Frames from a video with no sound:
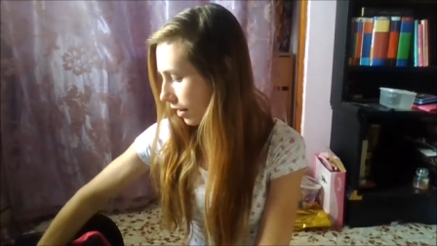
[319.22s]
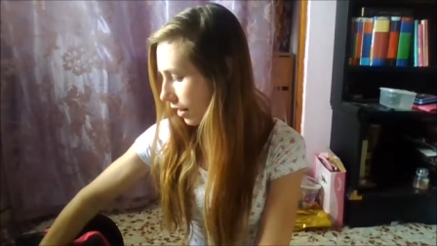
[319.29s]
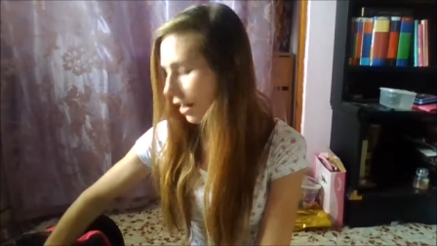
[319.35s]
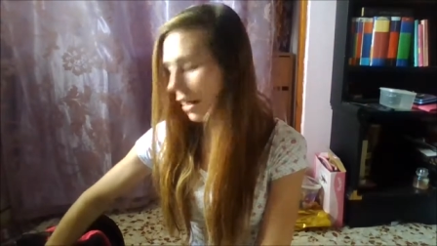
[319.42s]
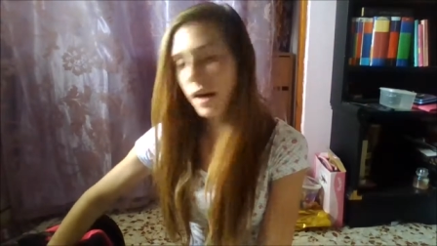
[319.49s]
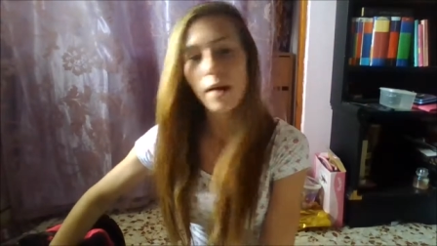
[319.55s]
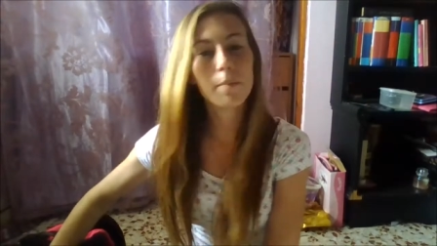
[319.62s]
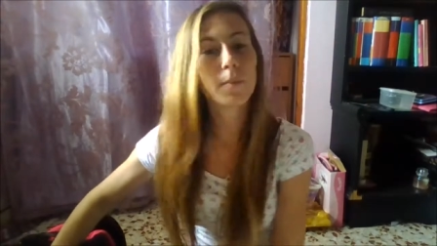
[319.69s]

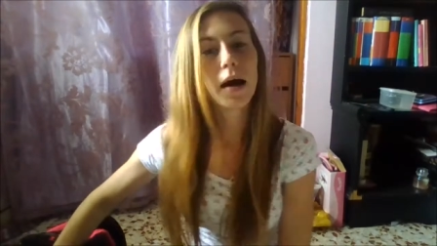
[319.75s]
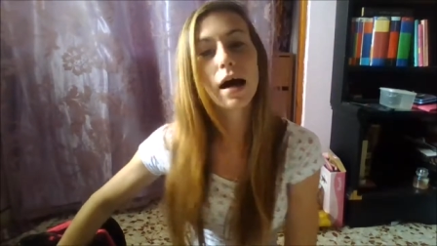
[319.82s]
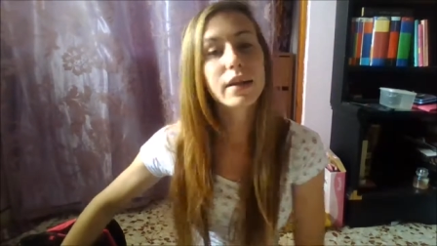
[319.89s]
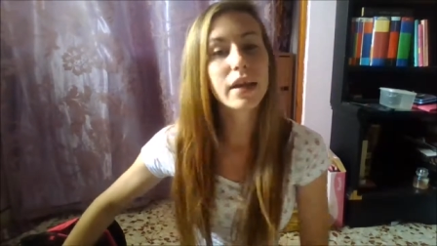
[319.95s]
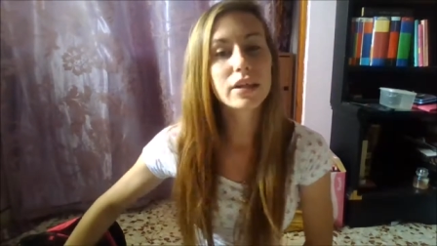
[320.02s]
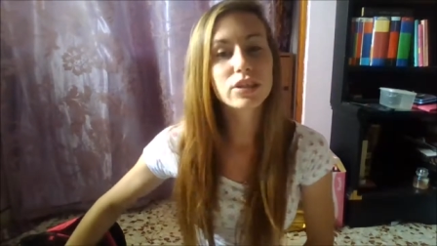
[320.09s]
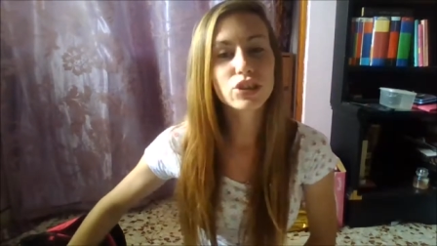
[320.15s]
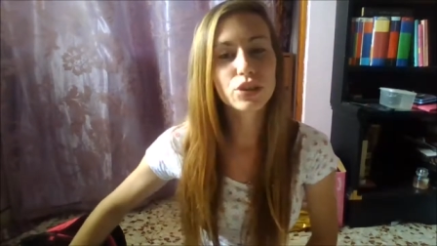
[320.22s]

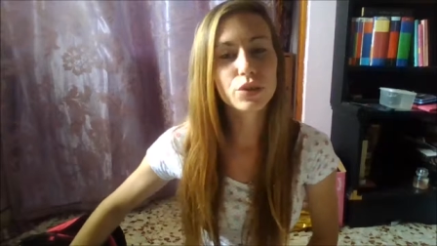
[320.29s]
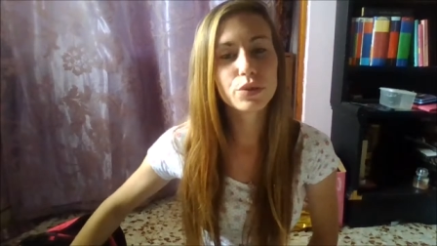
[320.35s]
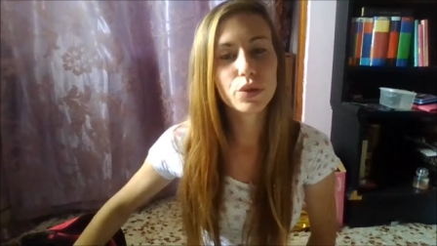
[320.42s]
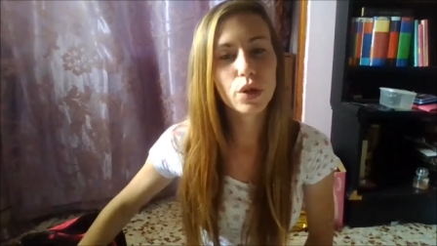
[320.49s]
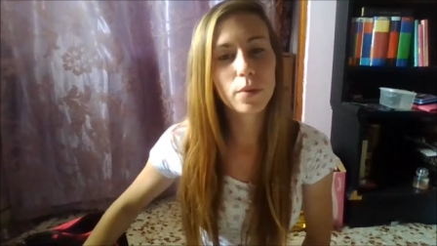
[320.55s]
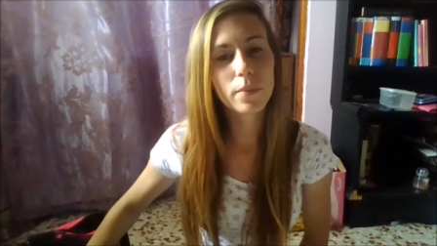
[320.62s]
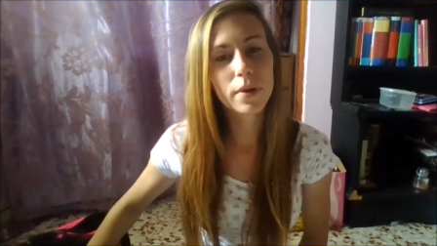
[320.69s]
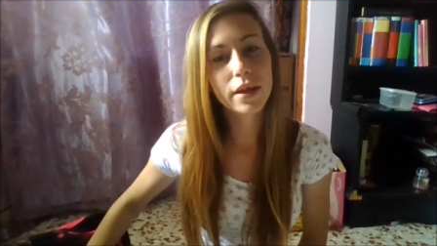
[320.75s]
And I do
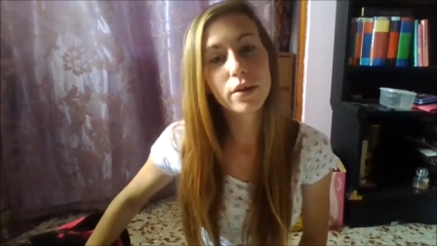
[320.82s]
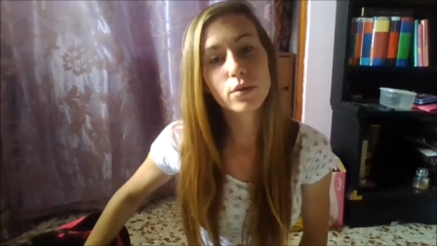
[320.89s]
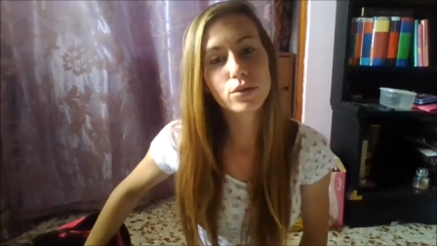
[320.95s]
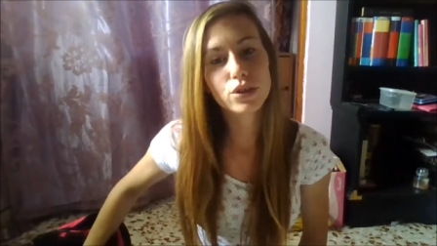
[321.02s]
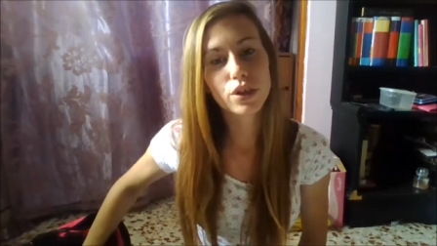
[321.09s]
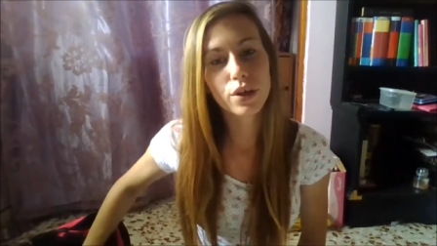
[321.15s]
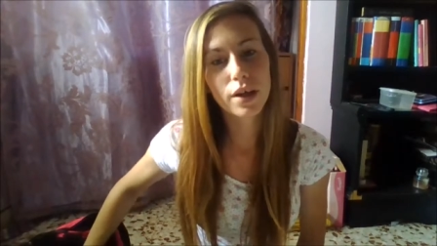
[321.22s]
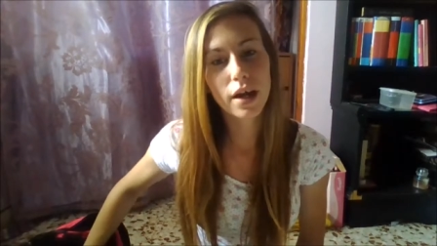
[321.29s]
normally
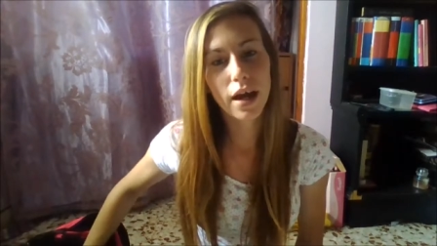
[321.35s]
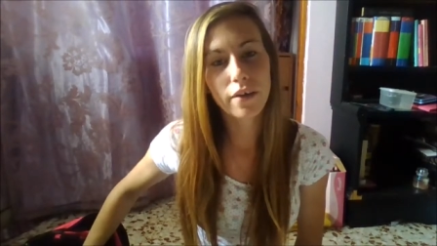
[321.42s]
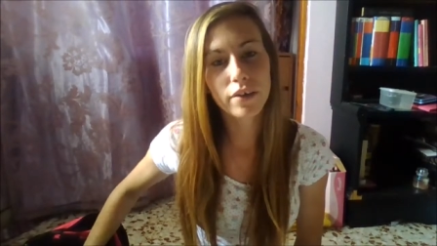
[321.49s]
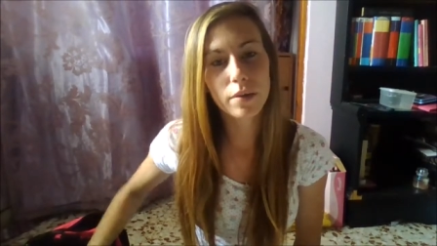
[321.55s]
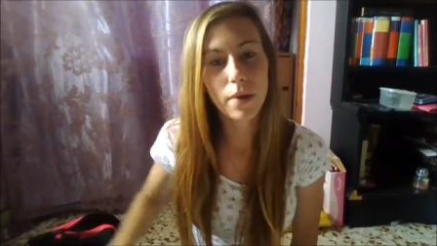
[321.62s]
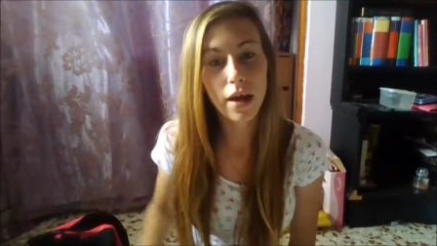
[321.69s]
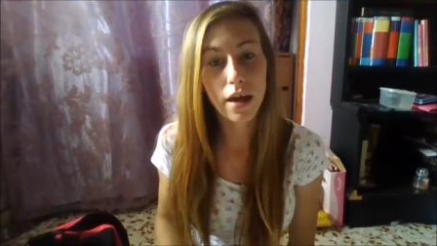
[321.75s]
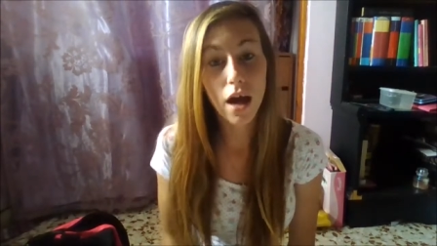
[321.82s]
also
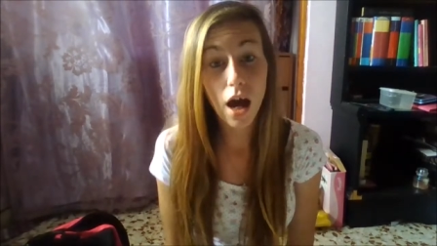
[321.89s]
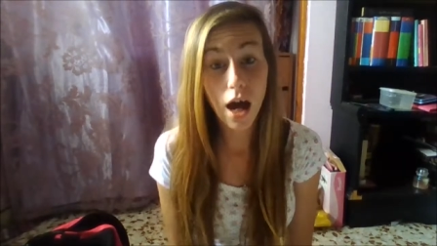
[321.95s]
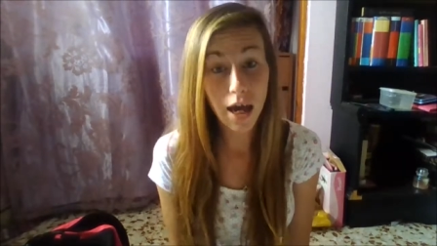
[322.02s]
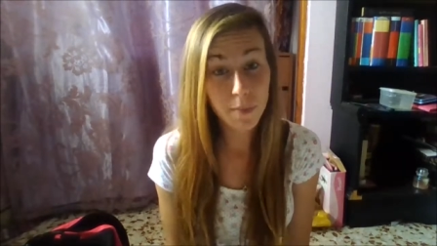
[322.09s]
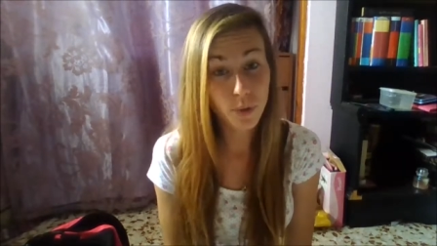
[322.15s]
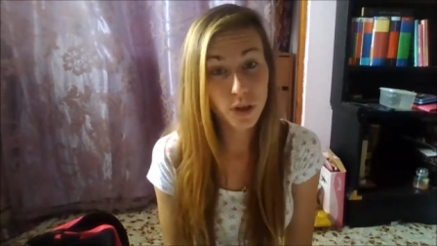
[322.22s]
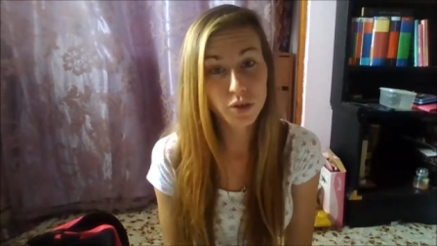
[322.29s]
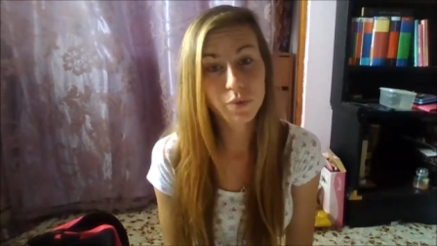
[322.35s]
carry my
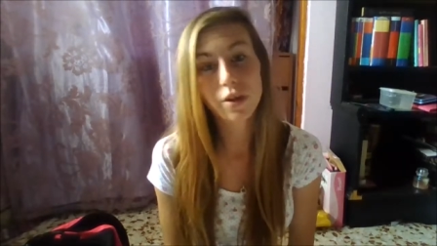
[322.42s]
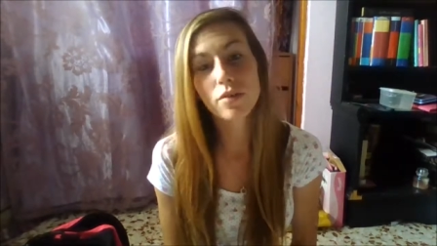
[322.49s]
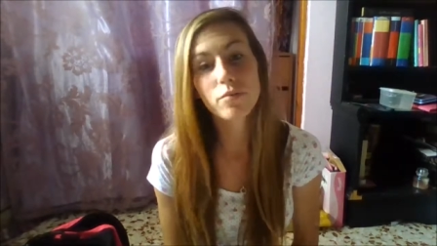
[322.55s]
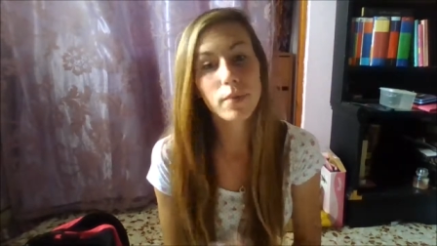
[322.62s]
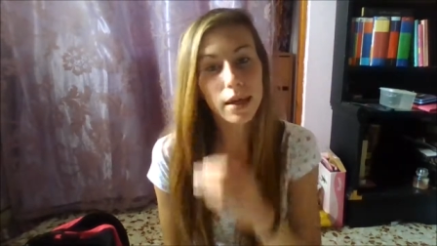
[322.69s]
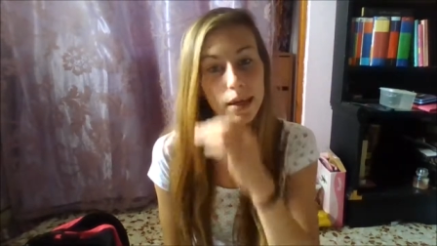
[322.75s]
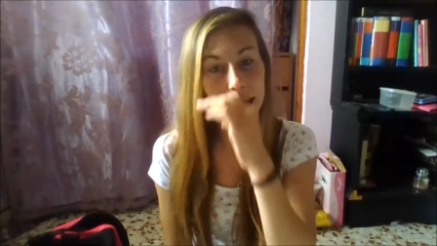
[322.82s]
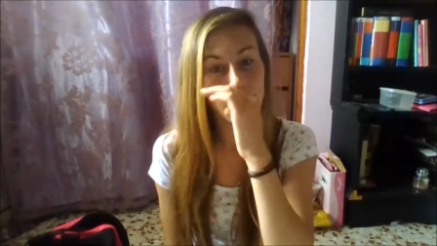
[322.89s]
iPod with
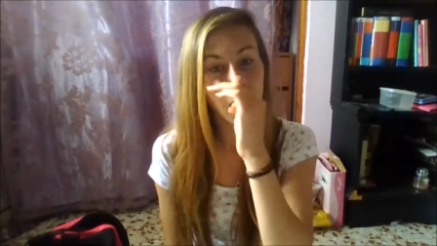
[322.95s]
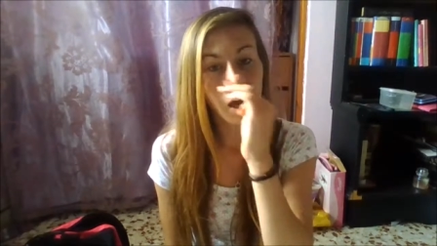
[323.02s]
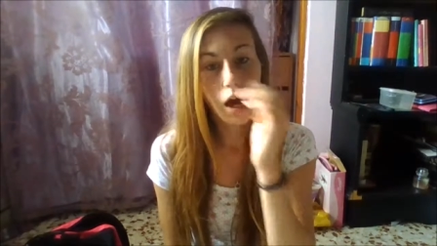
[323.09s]
me.